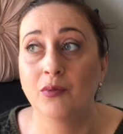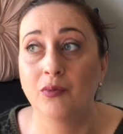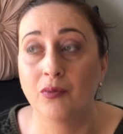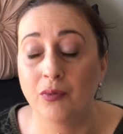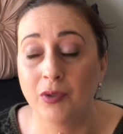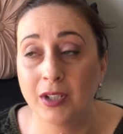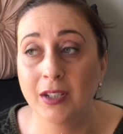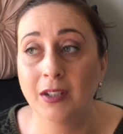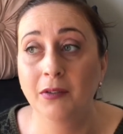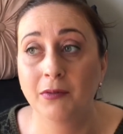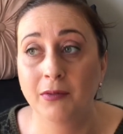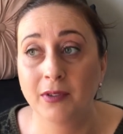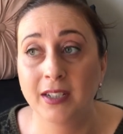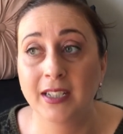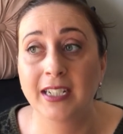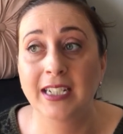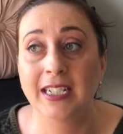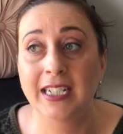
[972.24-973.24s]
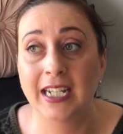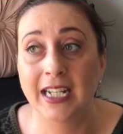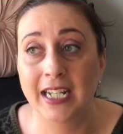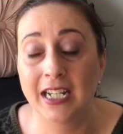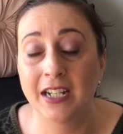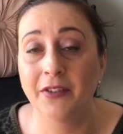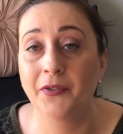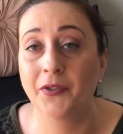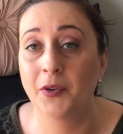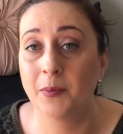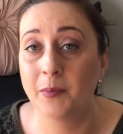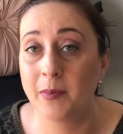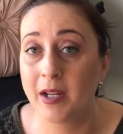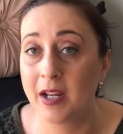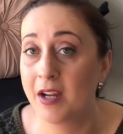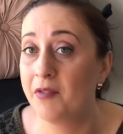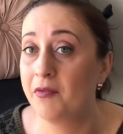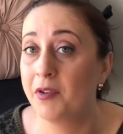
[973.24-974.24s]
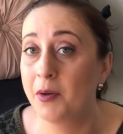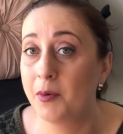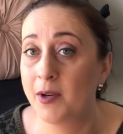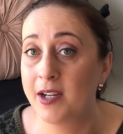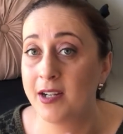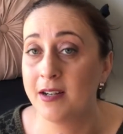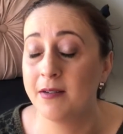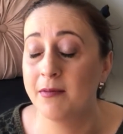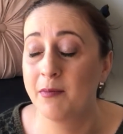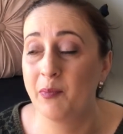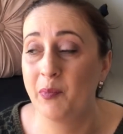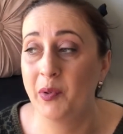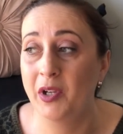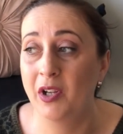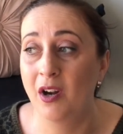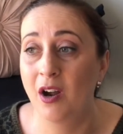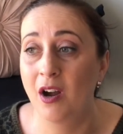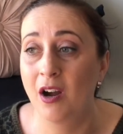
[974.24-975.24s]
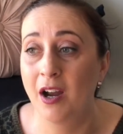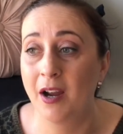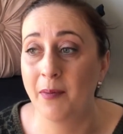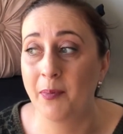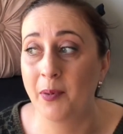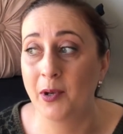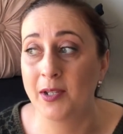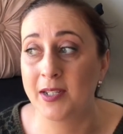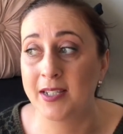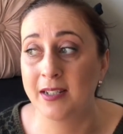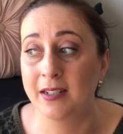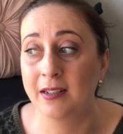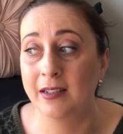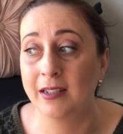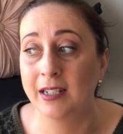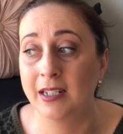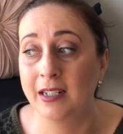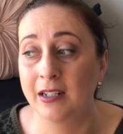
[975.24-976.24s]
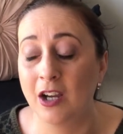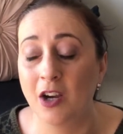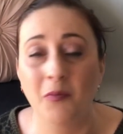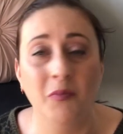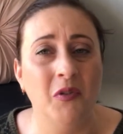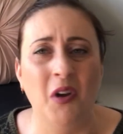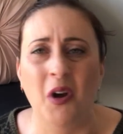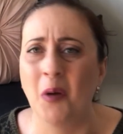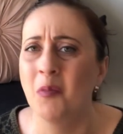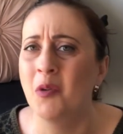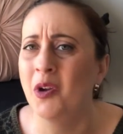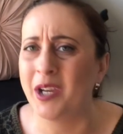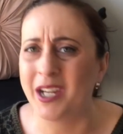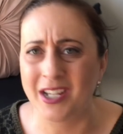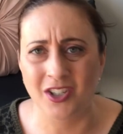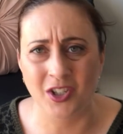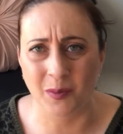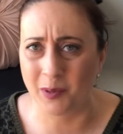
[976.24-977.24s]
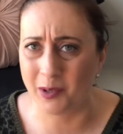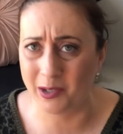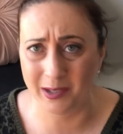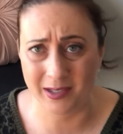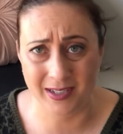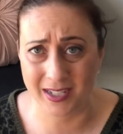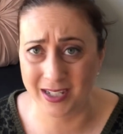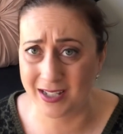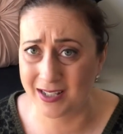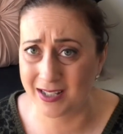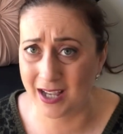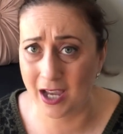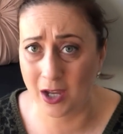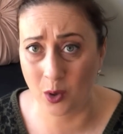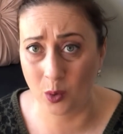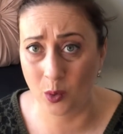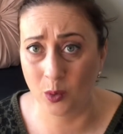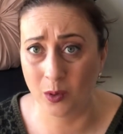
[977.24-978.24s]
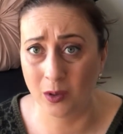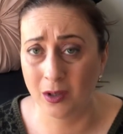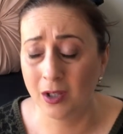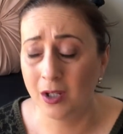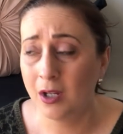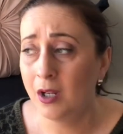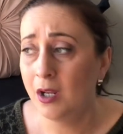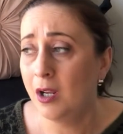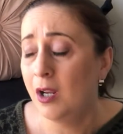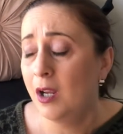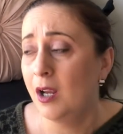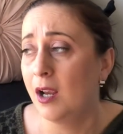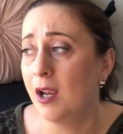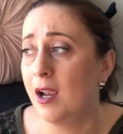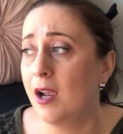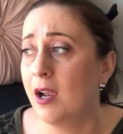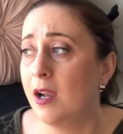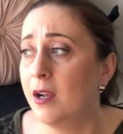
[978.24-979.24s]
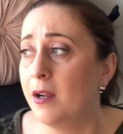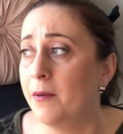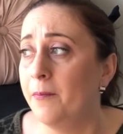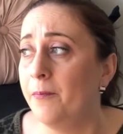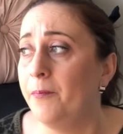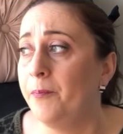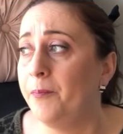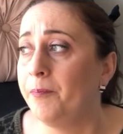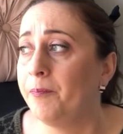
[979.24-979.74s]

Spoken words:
really, really getting it from everyone. But I personally, I'm not into politics at all. But